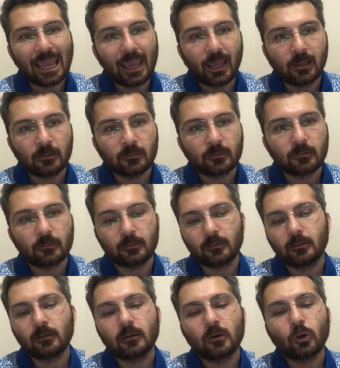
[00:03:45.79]
ends
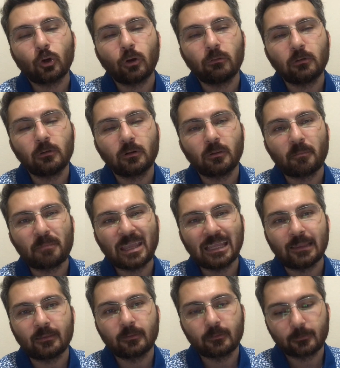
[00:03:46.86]
over
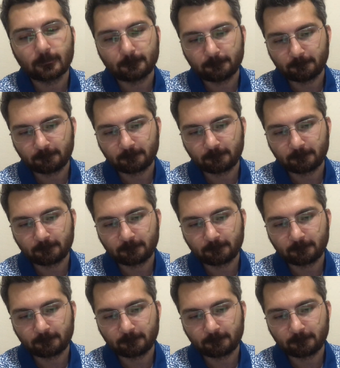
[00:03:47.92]
means.